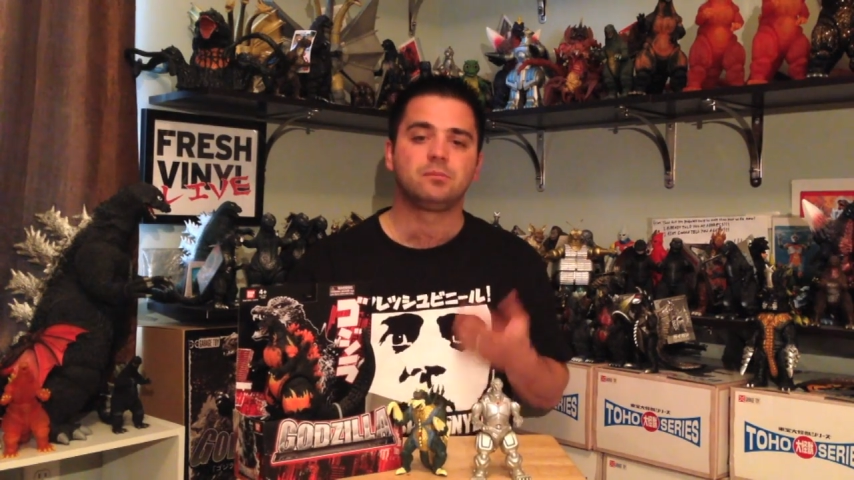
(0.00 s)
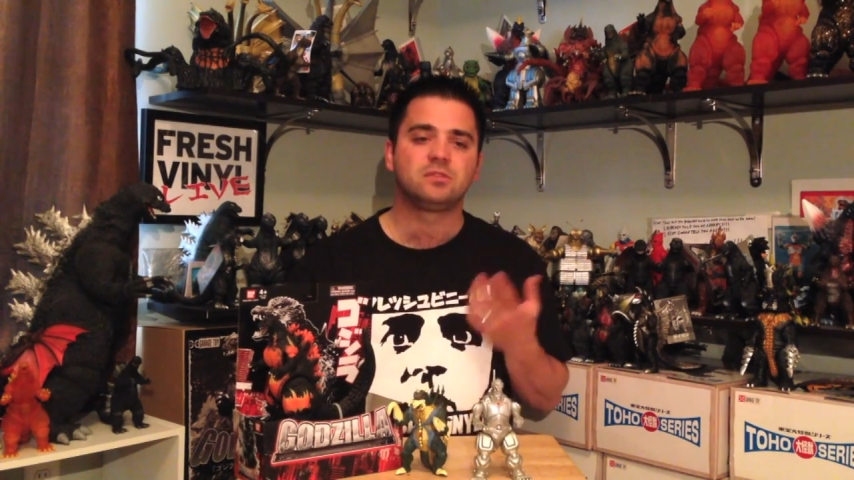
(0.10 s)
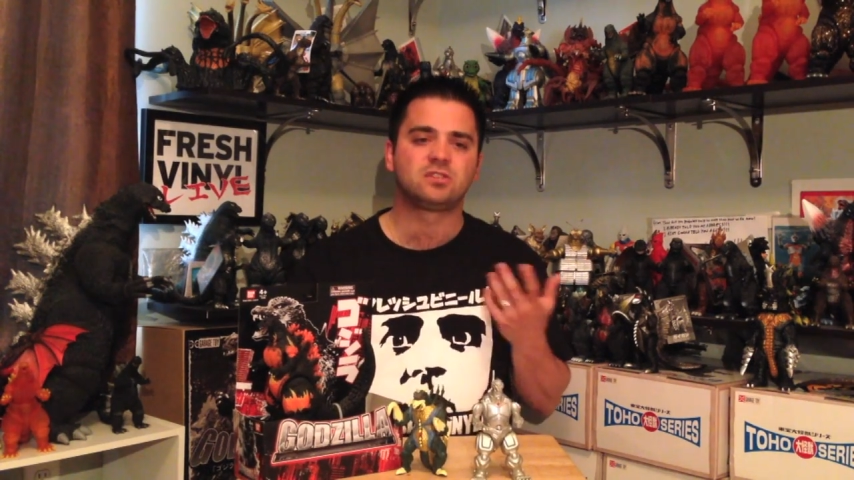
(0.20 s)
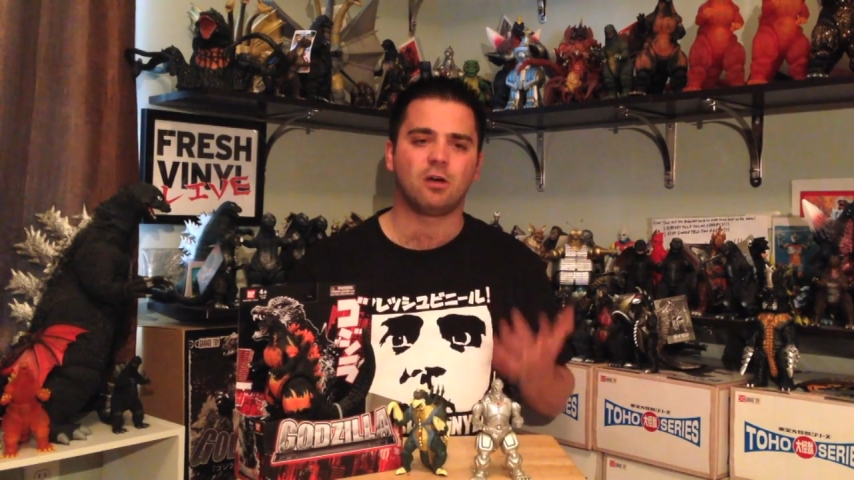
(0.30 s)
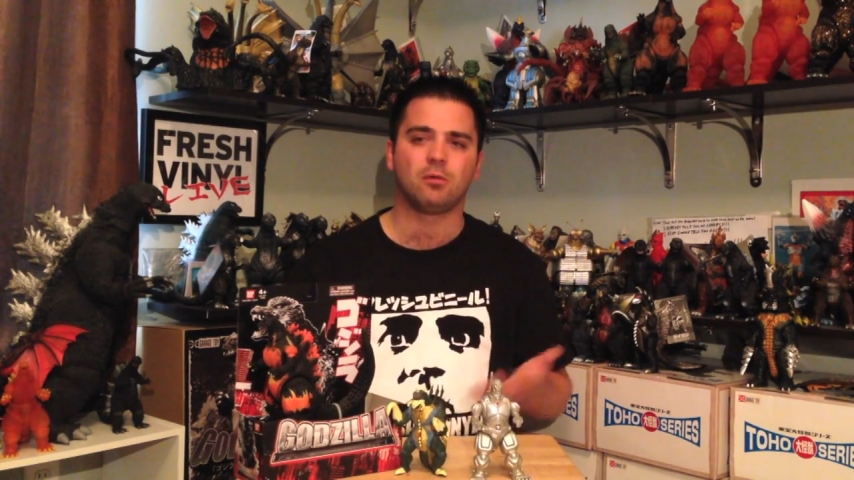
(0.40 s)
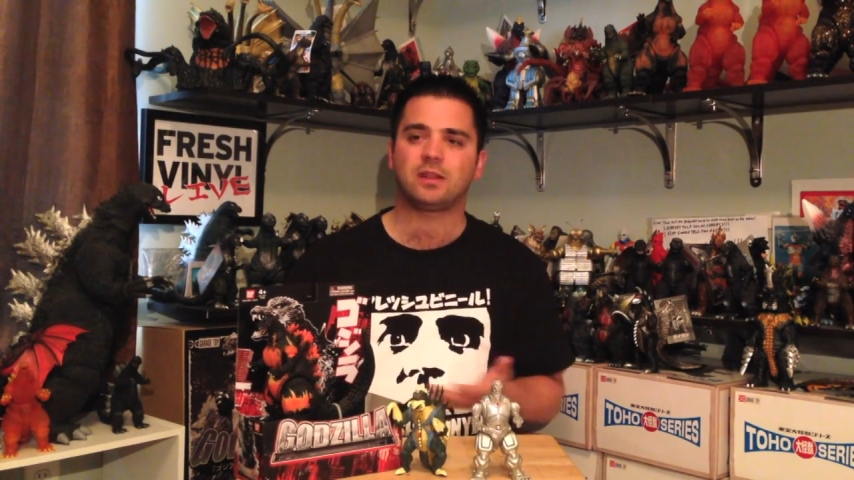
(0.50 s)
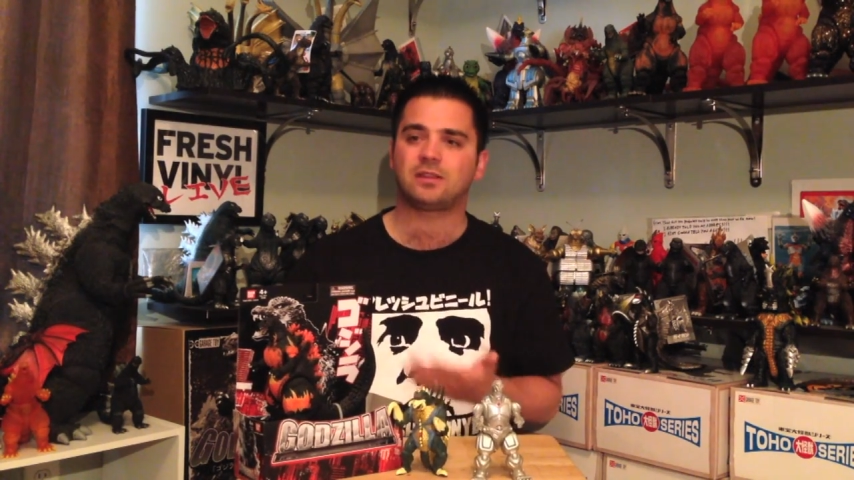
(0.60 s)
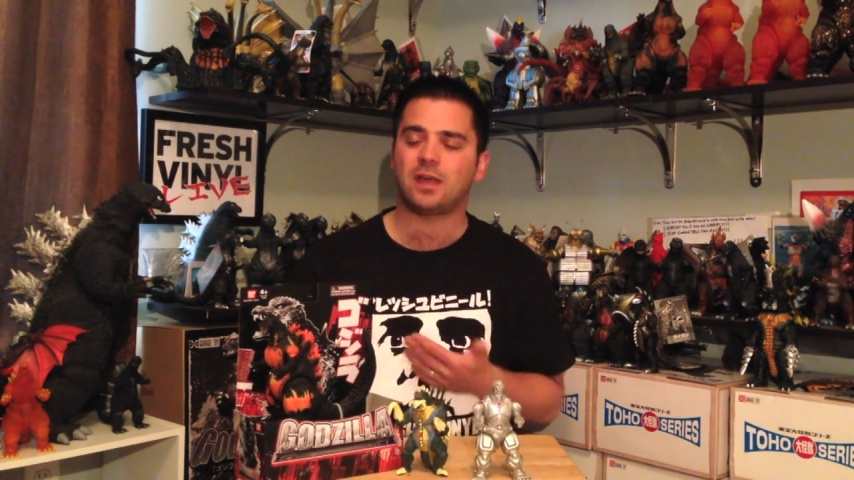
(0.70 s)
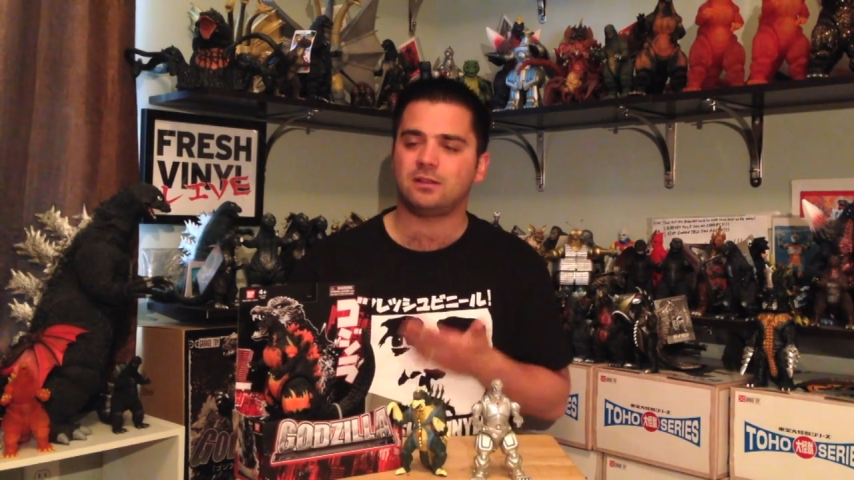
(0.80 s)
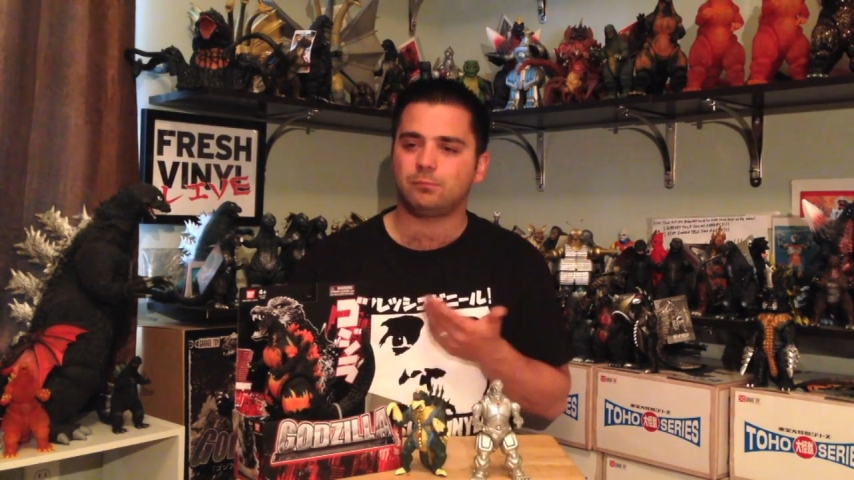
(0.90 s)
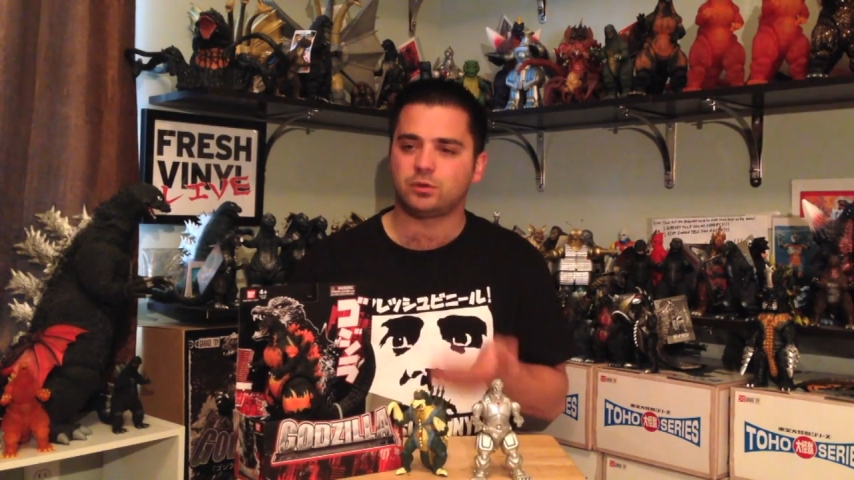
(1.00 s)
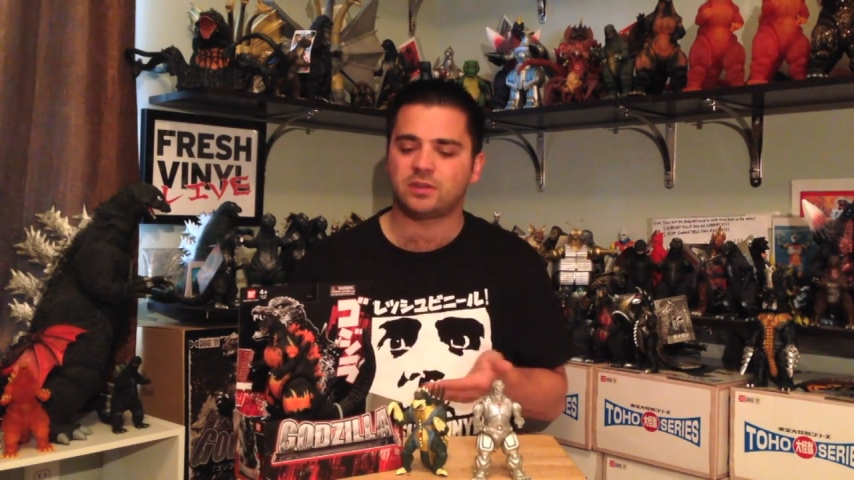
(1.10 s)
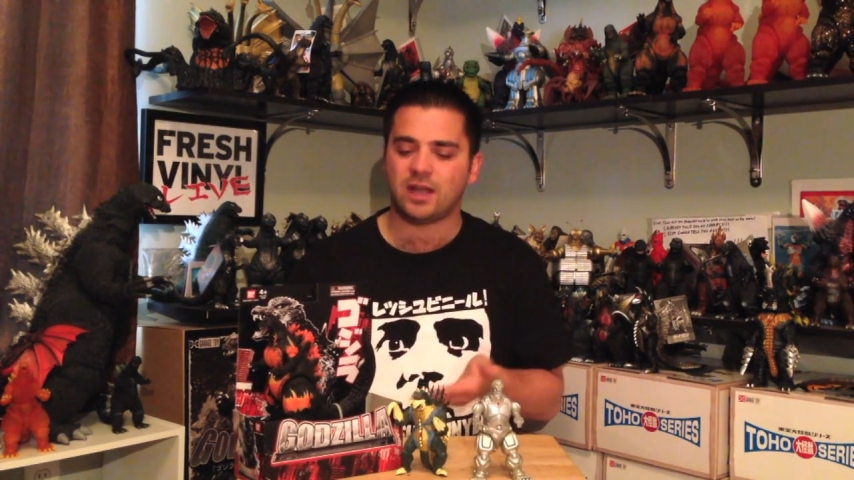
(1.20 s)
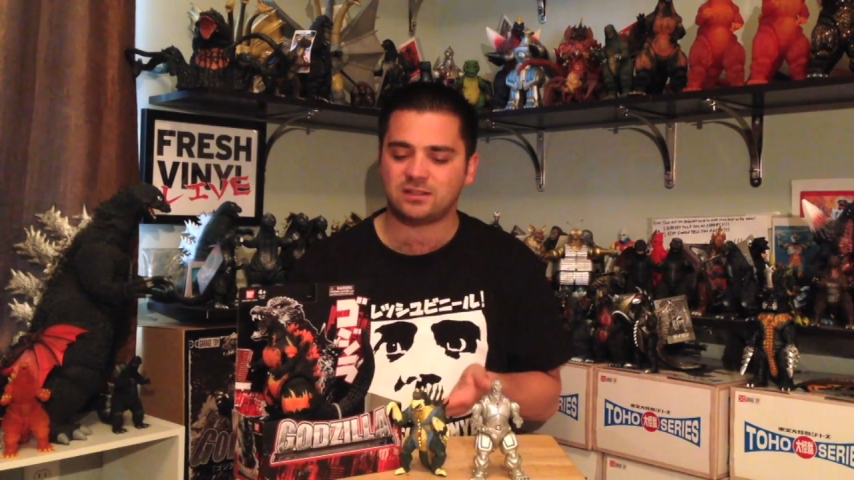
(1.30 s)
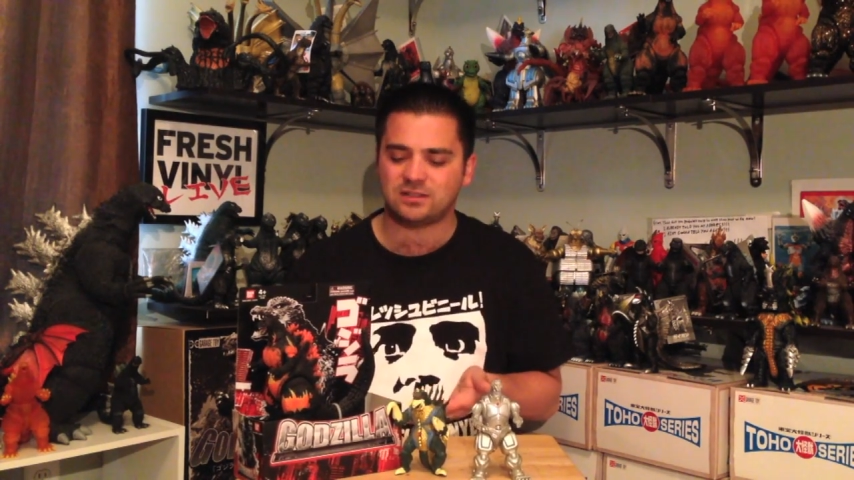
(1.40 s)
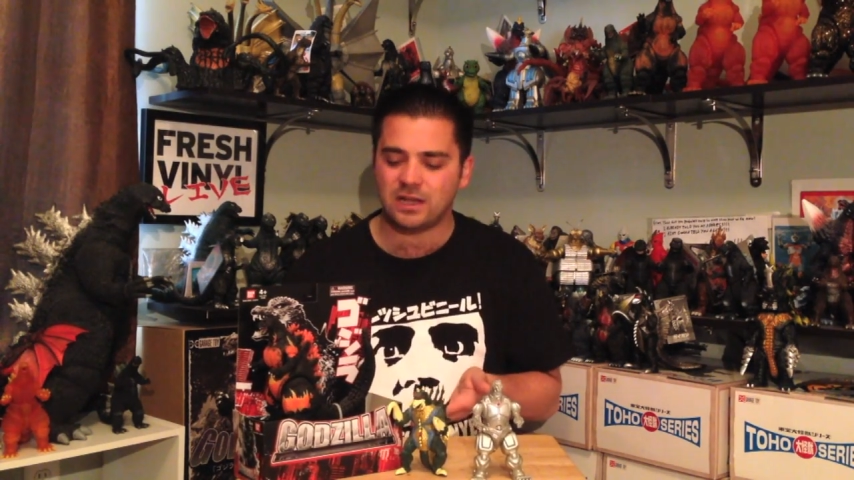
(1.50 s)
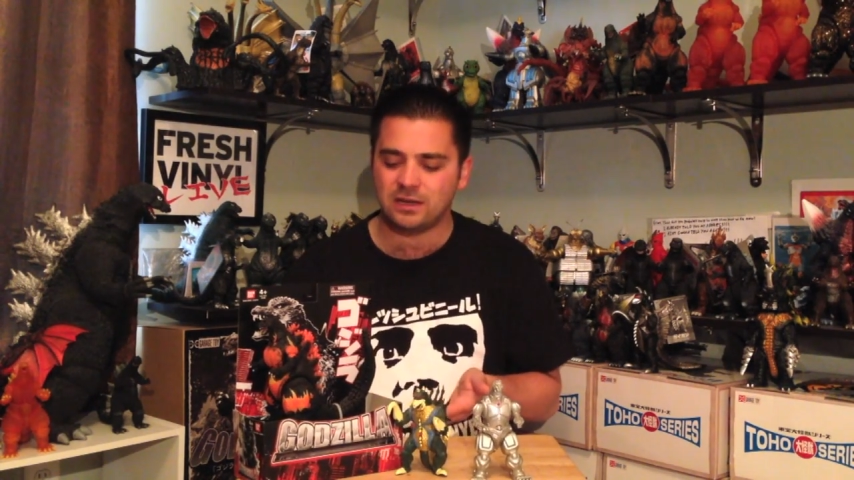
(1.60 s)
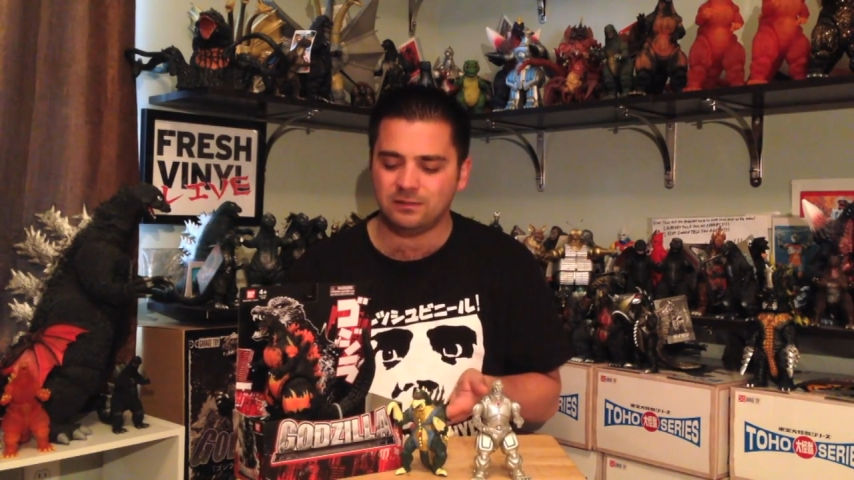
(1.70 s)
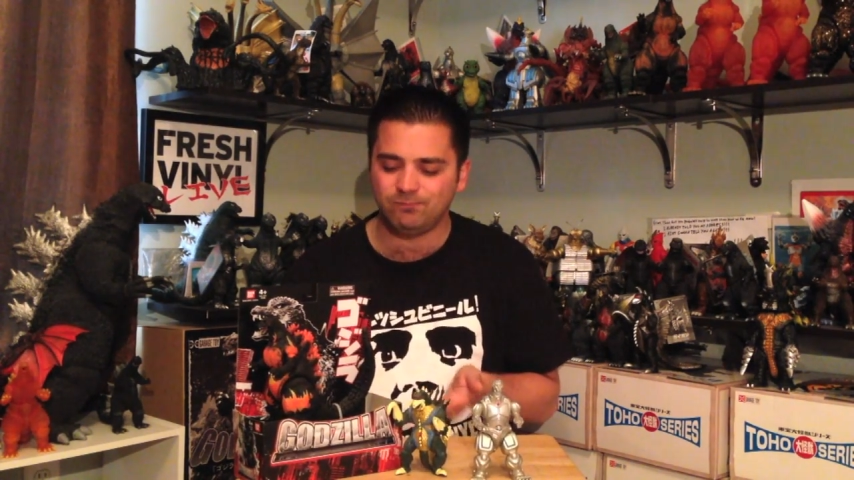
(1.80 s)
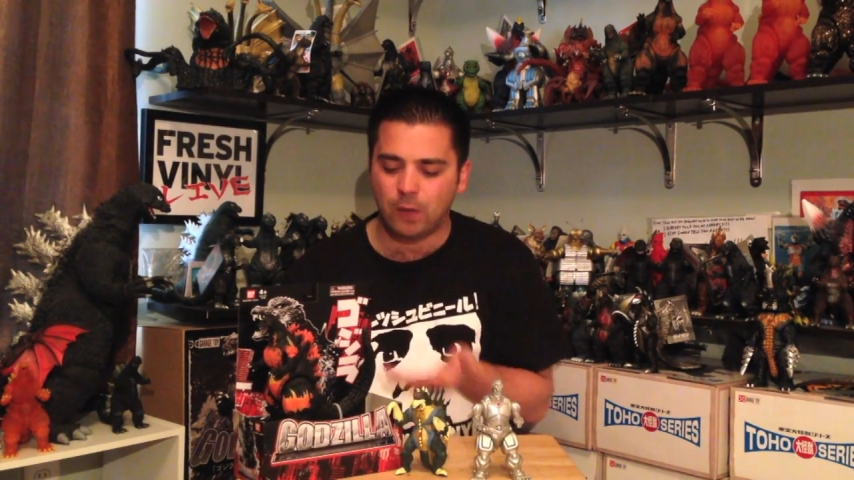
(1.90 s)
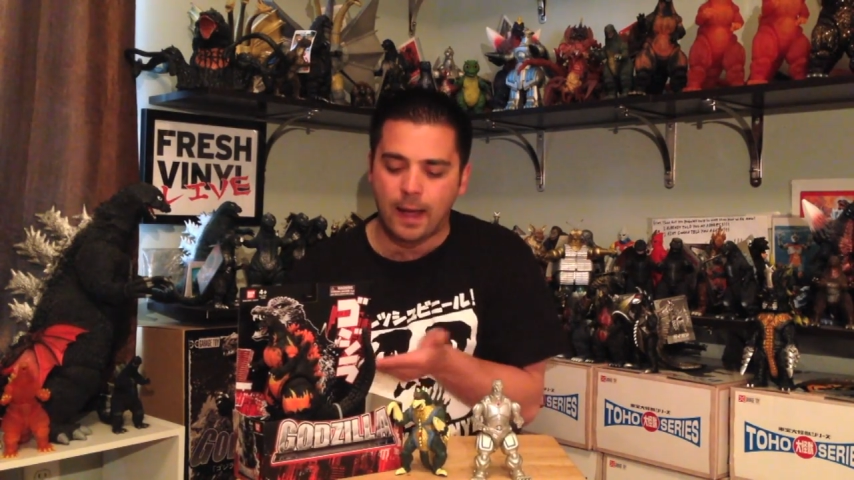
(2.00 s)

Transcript: So, with that said,